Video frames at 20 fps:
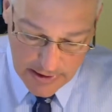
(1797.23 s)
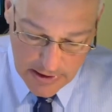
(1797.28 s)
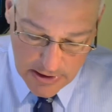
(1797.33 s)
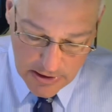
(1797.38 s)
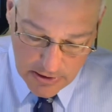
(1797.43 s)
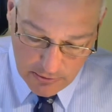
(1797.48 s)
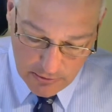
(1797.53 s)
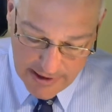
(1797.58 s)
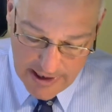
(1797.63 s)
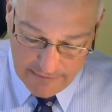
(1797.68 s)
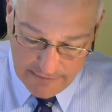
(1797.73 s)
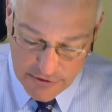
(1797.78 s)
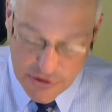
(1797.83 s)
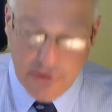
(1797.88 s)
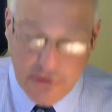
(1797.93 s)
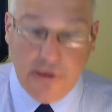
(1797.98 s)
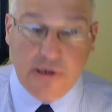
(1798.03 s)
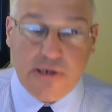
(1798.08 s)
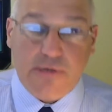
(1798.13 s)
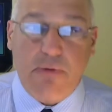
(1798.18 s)
We have
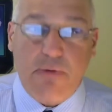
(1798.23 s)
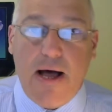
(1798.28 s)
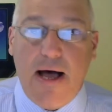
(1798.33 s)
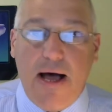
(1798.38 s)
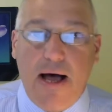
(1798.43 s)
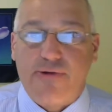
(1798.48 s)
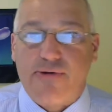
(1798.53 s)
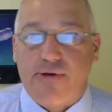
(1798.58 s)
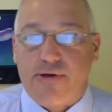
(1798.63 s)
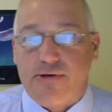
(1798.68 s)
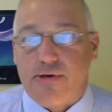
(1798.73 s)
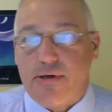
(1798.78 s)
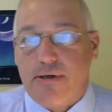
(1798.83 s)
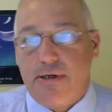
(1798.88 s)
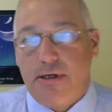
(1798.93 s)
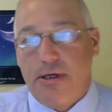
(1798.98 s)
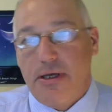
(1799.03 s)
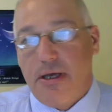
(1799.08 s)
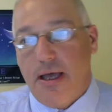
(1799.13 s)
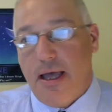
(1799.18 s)
insurance policies.
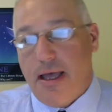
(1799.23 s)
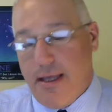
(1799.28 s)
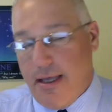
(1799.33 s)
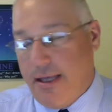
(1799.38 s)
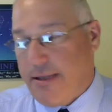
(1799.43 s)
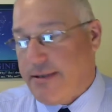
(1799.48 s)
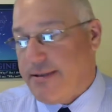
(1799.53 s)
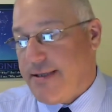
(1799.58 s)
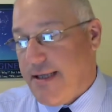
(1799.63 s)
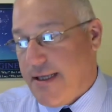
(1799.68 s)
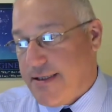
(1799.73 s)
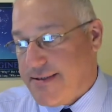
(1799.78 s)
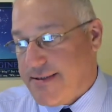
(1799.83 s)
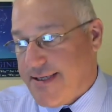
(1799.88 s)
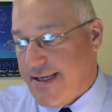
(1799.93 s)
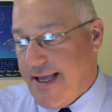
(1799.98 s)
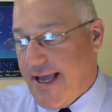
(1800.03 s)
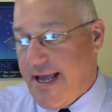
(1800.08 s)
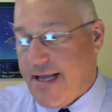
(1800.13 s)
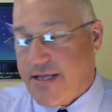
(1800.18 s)
And
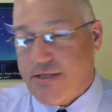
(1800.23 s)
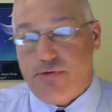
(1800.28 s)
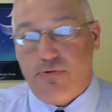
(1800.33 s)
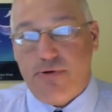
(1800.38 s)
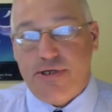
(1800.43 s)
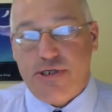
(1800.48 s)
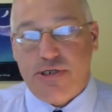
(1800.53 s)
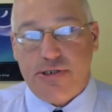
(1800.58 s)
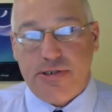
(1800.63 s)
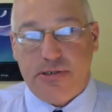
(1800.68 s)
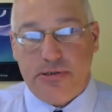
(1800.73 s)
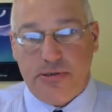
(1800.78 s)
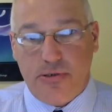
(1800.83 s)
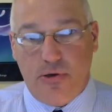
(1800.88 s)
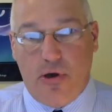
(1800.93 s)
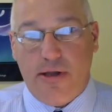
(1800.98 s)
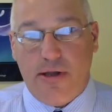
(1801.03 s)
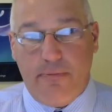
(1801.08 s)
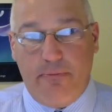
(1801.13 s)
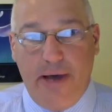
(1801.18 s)
today we just saw
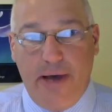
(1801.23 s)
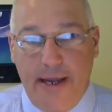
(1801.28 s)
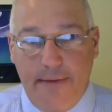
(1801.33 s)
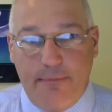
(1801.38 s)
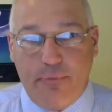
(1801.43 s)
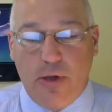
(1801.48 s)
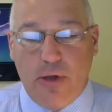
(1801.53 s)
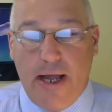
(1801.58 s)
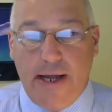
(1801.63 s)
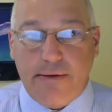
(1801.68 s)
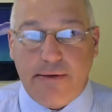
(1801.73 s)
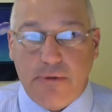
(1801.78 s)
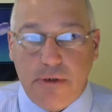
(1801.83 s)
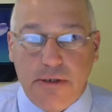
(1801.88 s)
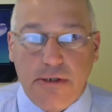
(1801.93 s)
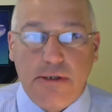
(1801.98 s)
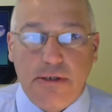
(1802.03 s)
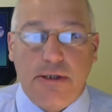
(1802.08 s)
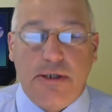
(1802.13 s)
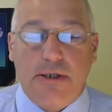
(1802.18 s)
the pipeline
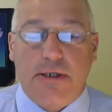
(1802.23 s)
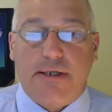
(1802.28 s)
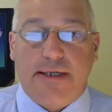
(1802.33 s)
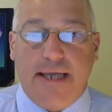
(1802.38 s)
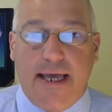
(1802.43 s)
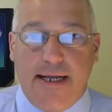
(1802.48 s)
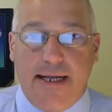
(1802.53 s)
get